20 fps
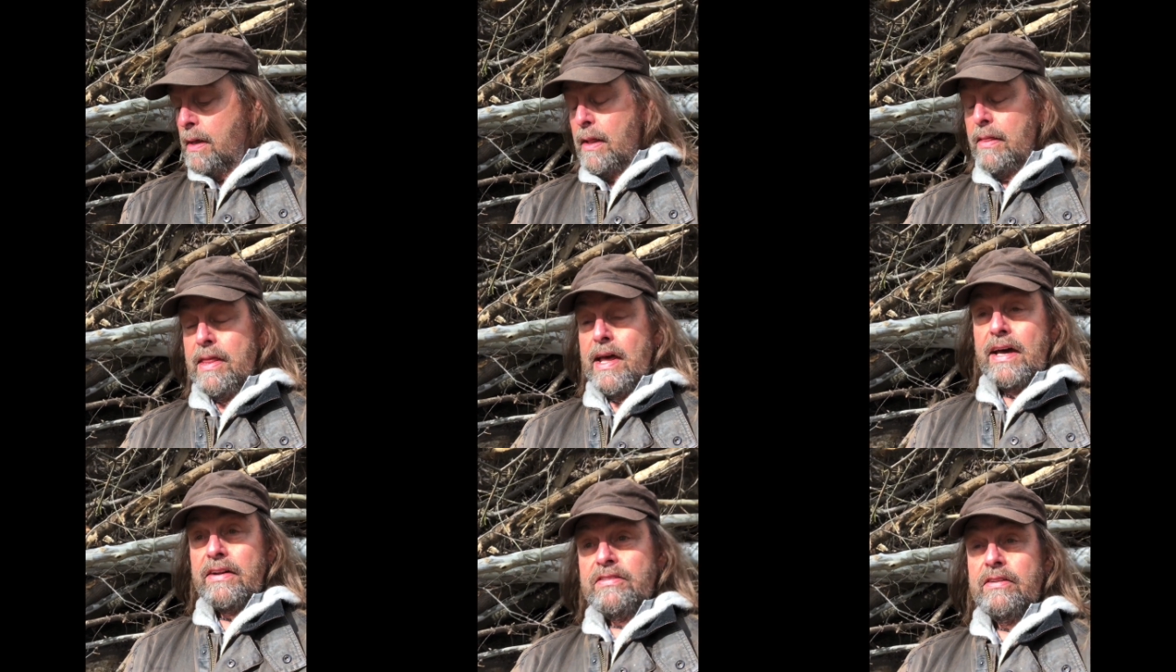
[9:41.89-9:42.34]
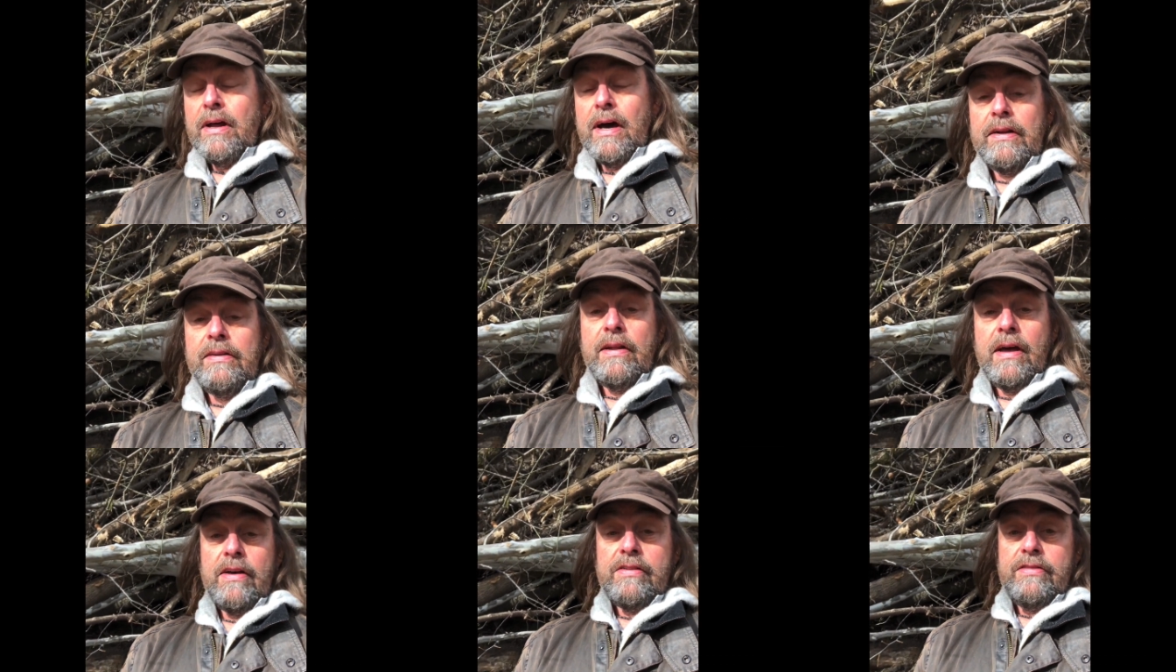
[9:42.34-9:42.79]
That's not
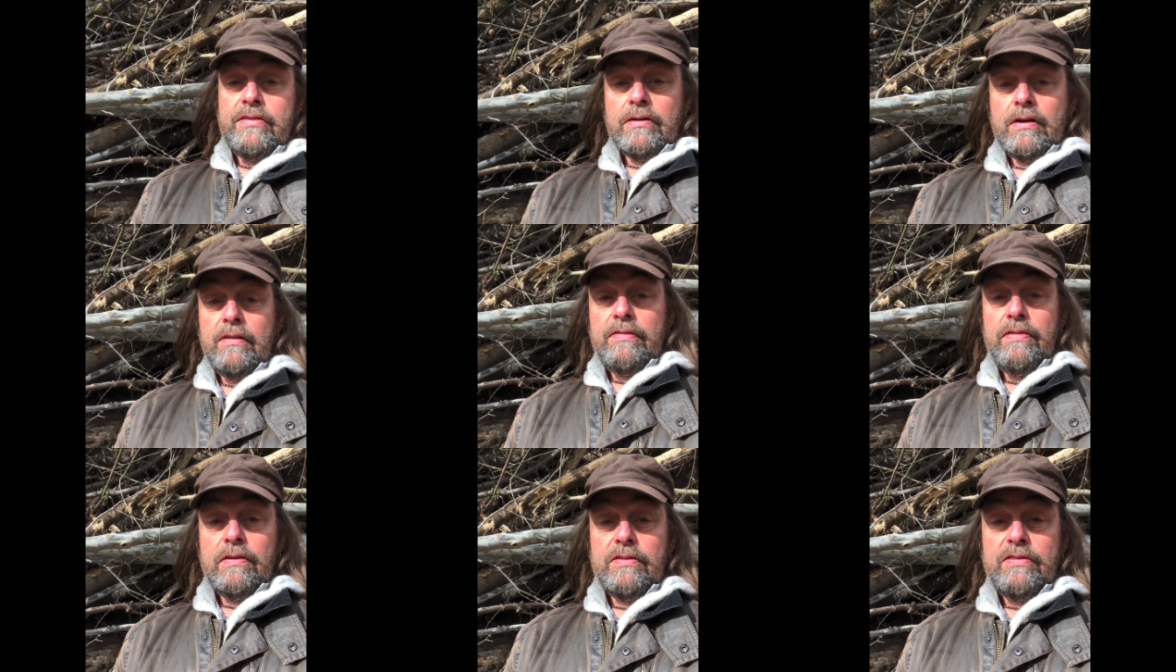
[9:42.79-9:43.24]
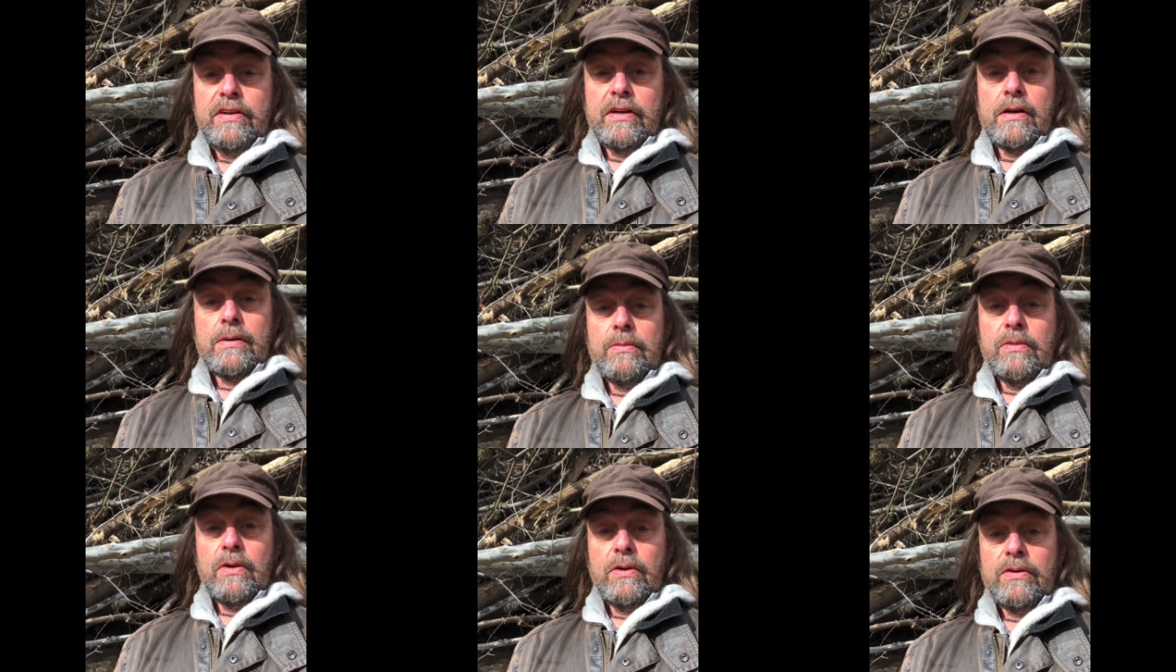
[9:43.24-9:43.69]
necessary for
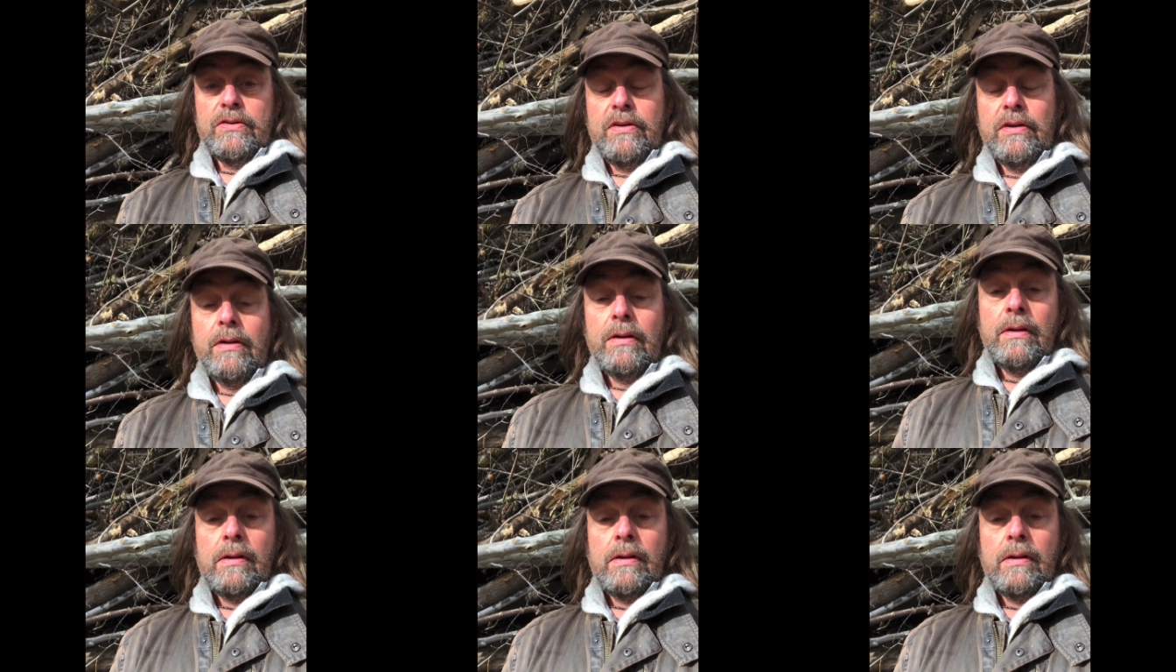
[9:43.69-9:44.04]
sycamores.